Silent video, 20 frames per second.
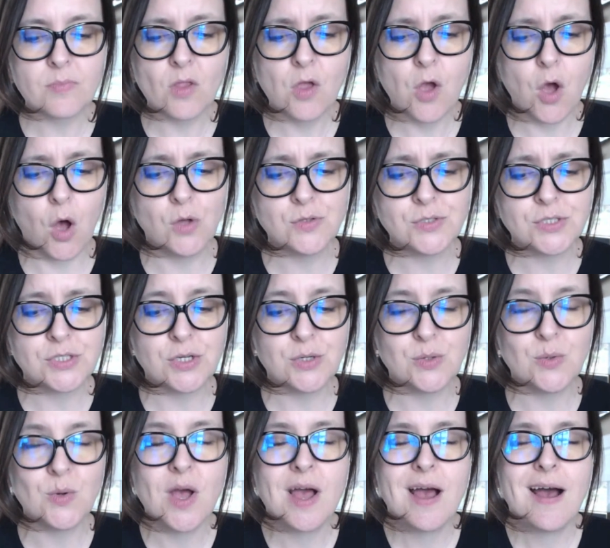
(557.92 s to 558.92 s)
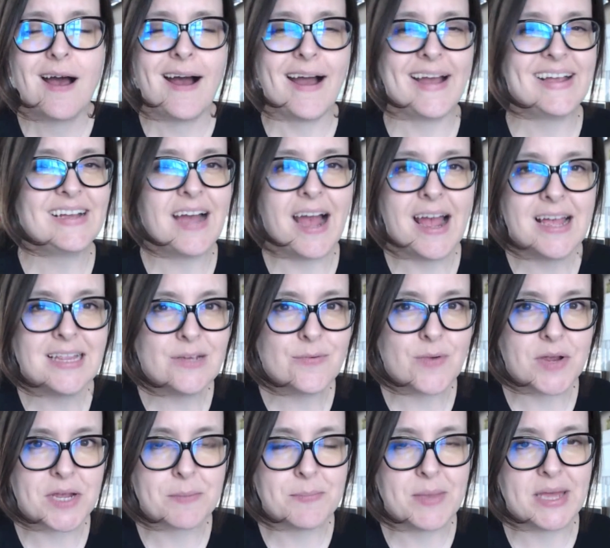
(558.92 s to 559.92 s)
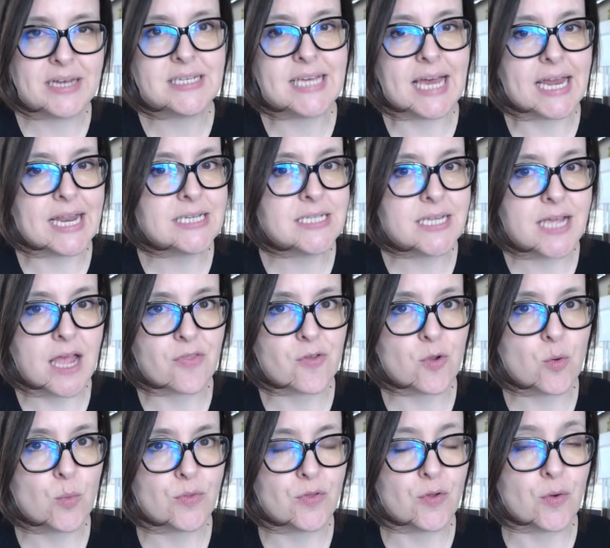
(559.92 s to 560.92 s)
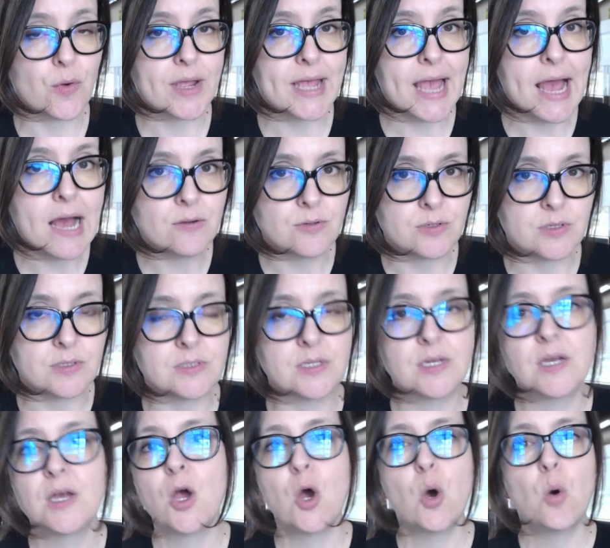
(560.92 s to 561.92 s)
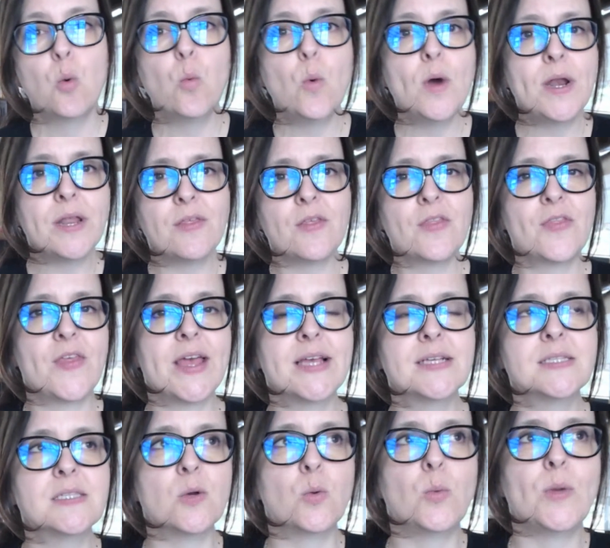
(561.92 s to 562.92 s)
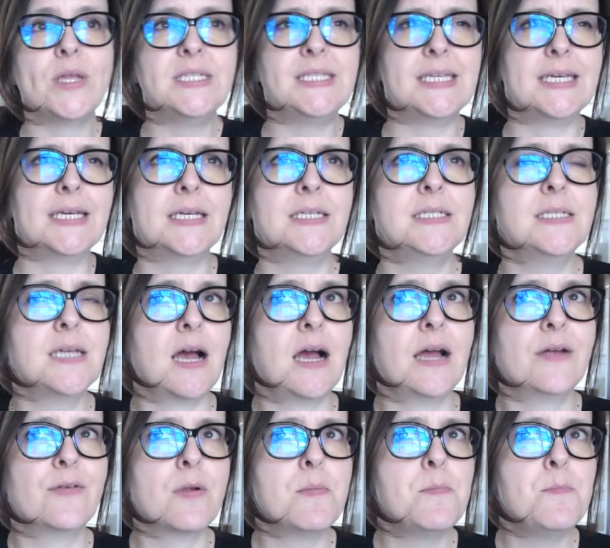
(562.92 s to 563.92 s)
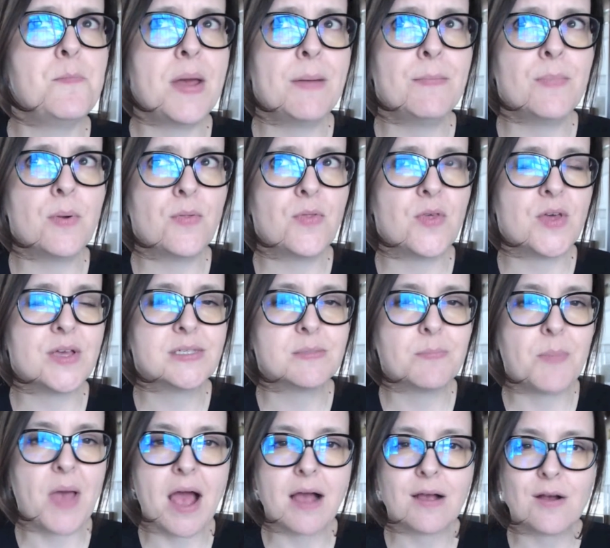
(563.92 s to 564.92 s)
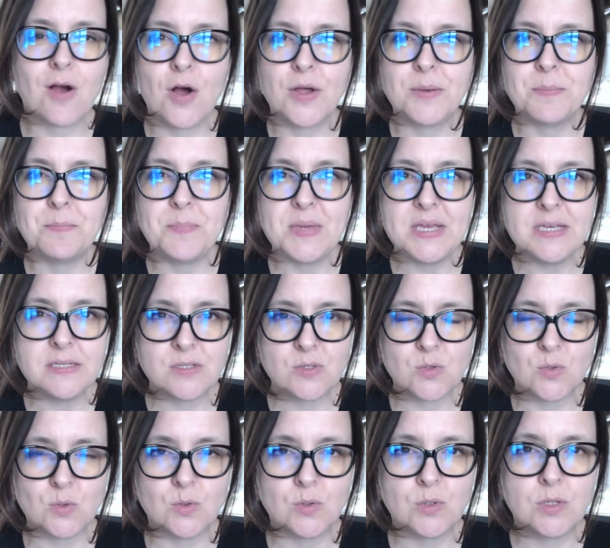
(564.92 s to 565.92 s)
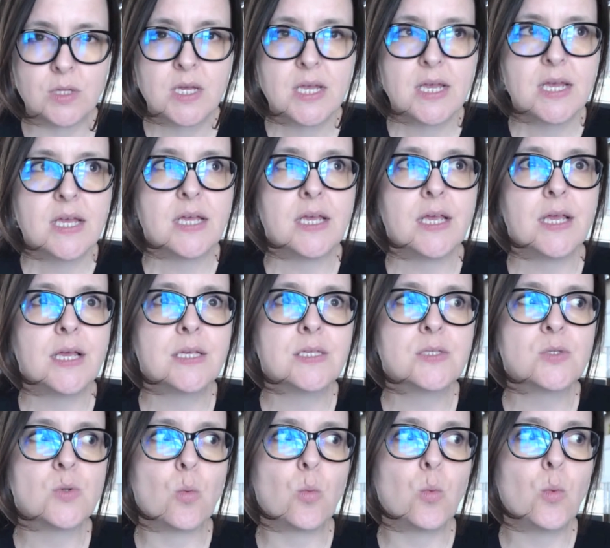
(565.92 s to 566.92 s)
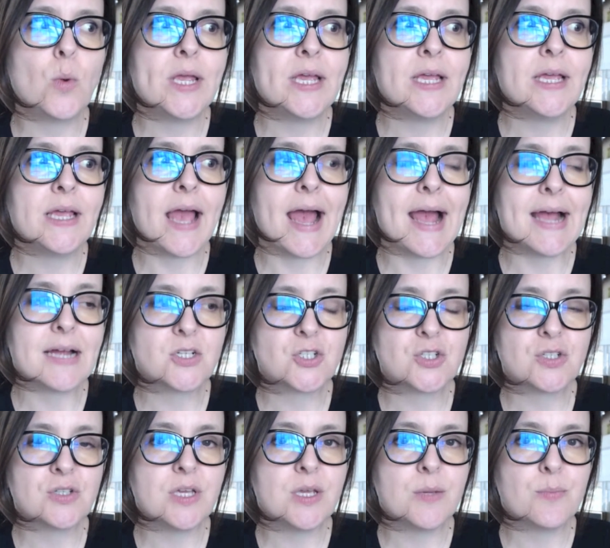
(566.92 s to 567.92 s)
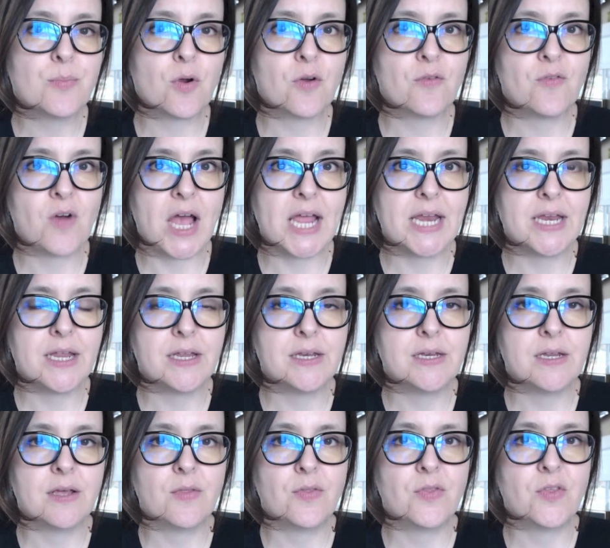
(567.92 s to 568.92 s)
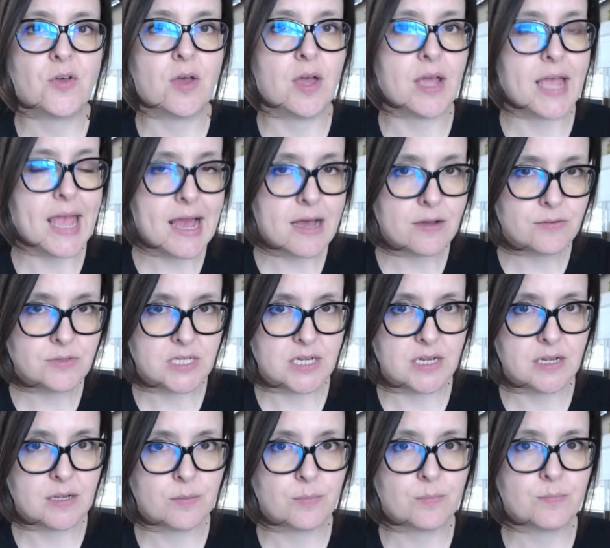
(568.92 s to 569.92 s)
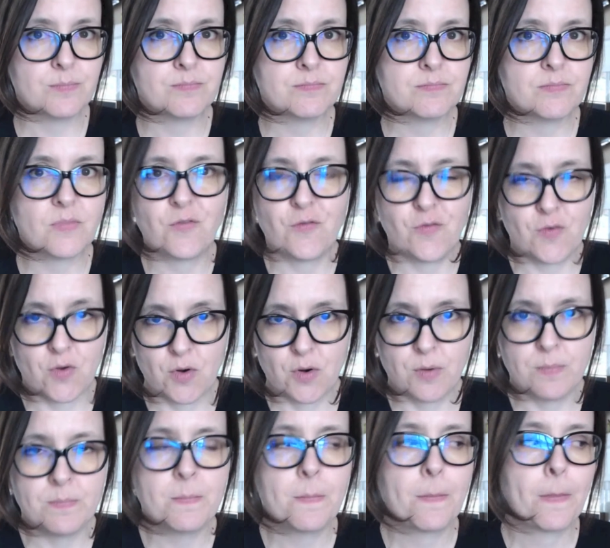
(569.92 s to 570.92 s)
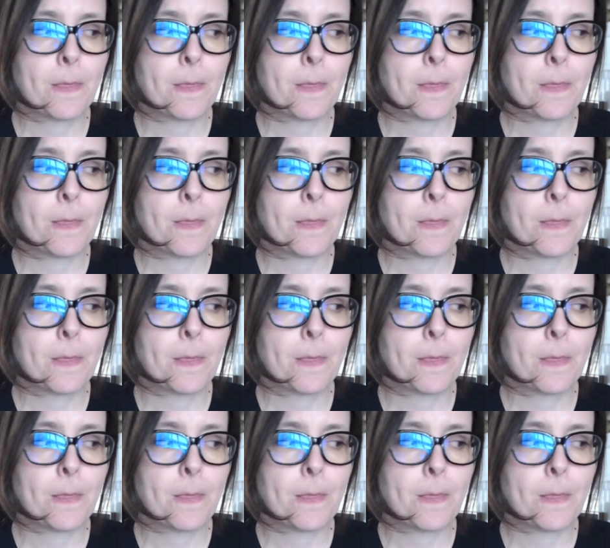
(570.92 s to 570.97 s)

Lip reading: Also, I highly recommend getting together with your accountant. One of the things that we did, I remember this back on B School, is we actually provided the accounting firm